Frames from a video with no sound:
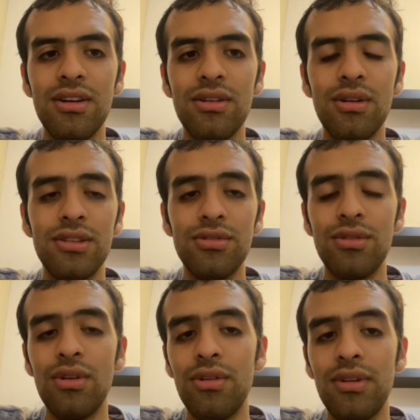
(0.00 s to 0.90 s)
on
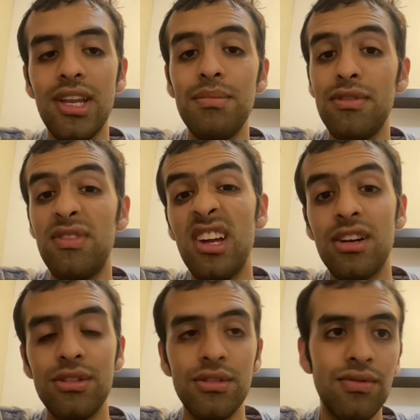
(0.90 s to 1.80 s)
draw or Nib if they
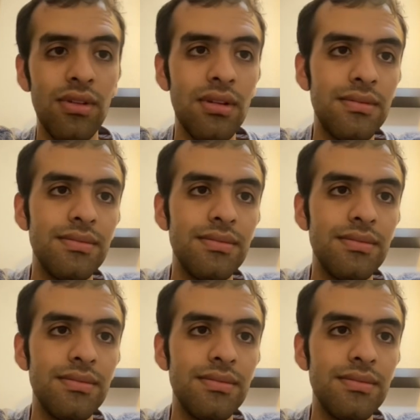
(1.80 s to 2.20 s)
are useful.